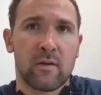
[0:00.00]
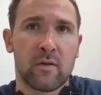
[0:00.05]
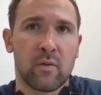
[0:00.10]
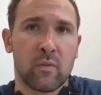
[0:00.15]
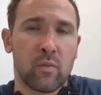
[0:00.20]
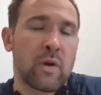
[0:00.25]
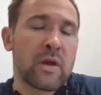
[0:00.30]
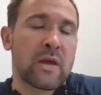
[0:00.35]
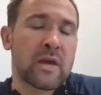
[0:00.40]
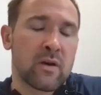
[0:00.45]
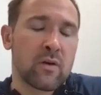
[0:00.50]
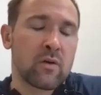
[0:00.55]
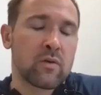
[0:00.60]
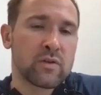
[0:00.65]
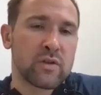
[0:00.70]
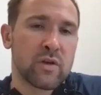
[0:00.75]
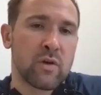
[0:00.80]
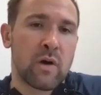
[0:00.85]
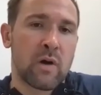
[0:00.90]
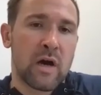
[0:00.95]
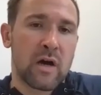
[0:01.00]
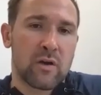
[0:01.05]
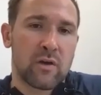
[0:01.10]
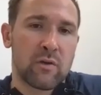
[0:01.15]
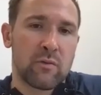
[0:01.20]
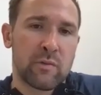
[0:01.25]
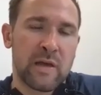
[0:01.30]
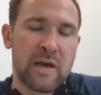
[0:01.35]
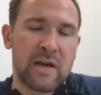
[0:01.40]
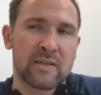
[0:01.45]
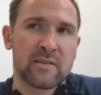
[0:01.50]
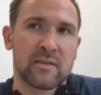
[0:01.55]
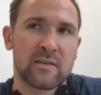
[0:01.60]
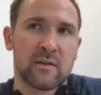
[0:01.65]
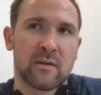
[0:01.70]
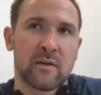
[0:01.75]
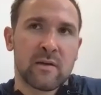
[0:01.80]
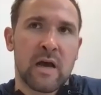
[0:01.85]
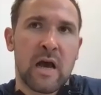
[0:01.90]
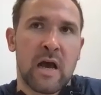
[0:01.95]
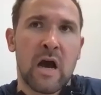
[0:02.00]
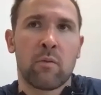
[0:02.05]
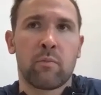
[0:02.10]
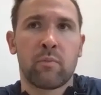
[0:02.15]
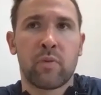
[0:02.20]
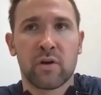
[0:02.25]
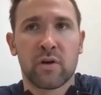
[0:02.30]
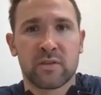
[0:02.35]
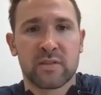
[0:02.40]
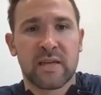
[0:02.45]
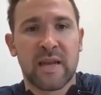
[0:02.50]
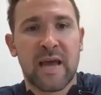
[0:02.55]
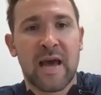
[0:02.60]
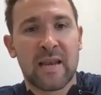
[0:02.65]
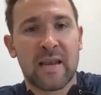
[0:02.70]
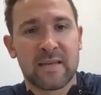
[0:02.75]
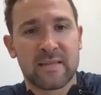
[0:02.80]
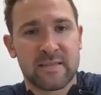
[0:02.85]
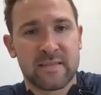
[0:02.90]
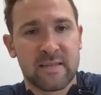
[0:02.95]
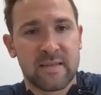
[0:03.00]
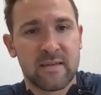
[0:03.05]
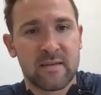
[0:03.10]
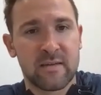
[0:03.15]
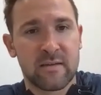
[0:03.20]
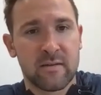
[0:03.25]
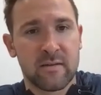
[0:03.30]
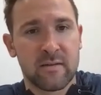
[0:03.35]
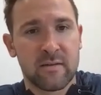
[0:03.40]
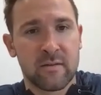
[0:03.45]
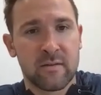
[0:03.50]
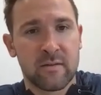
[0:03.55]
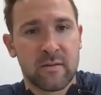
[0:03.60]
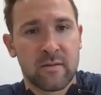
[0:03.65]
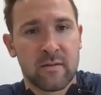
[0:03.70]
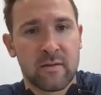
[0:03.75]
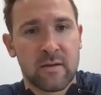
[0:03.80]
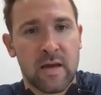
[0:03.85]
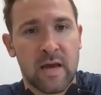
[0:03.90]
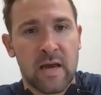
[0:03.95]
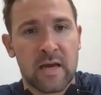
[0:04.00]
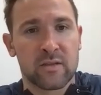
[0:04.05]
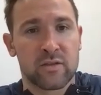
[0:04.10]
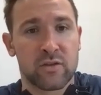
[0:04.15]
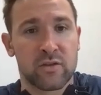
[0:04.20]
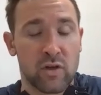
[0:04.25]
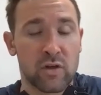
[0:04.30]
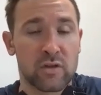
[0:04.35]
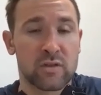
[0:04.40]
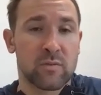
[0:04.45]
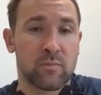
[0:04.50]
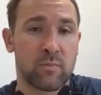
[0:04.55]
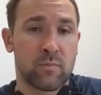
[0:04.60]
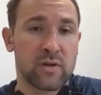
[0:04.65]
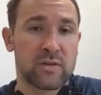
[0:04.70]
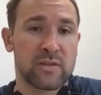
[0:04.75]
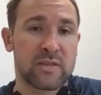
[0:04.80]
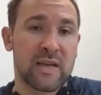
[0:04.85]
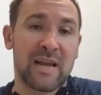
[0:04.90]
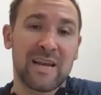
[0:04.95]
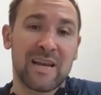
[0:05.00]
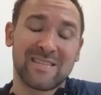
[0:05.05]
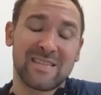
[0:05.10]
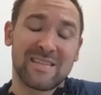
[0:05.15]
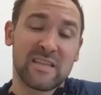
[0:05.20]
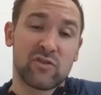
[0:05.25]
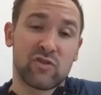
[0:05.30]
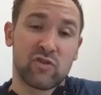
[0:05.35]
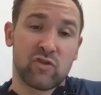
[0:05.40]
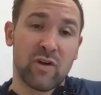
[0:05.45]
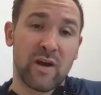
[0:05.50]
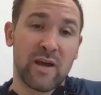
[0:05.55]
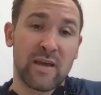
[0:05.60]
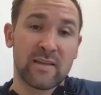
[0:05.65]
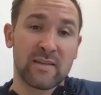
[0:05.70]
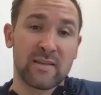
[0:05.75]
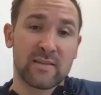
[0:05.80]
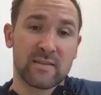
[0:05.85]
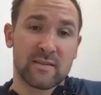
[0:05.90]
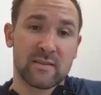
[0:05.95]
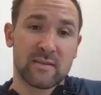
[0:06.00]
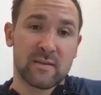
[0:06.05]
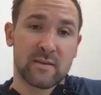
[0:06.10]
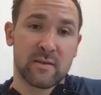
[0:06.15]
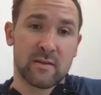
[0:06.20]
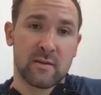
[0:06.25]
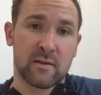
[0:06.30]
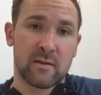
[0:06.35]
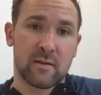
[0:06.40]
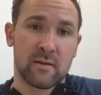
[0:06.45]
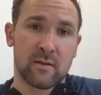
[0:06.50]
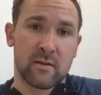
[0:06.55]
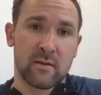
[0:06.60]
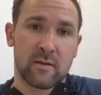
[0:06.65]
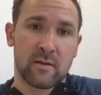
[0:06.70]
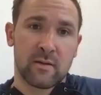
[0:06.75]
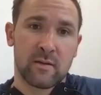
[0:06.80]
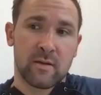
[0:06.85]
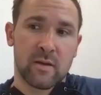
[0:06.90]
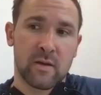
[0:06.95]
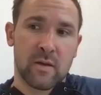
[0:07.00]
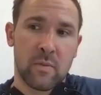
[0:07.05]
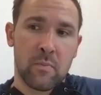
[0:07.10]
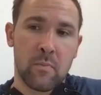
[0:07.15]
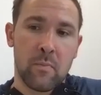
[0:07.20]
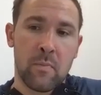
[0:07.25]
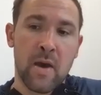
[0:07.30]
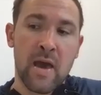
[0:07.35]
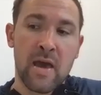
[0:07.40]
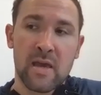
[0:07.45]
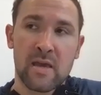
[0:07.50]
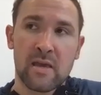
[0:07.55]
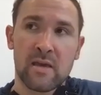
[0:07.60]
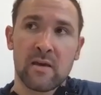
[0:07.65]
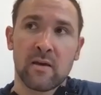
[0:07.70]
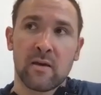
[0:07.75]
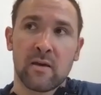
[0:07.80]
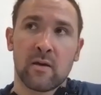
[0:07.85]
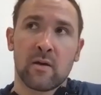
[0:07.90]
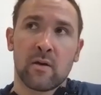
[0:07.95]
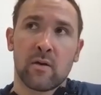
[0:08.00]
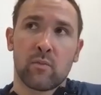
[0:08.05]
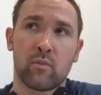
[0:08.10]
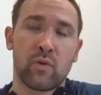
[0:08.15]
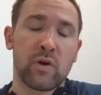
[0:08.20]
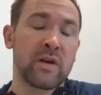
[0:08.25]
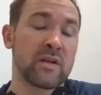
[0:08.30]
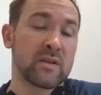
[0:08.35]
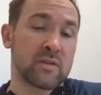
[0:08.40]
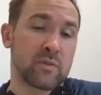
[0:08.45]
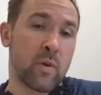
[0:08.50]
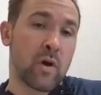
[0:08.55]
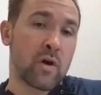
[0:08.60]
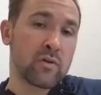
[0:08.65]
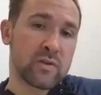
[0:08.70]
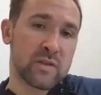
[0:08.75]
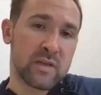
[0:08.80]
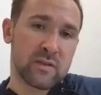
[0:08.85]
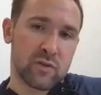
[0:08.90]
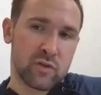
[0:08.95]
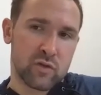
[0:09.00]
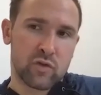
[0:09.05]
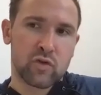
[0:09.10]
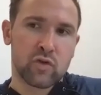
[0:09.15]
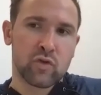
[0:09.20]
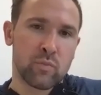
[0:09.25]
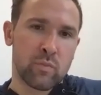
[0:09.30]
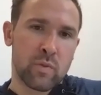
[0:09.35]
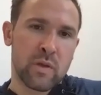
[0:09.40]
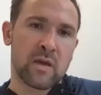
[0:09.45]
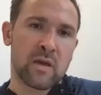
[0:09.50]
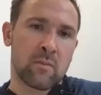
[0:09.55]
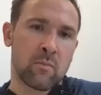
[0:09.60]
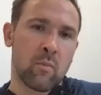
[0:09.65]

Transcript: we can also argue that our personality and certain personality traits may predispose us to being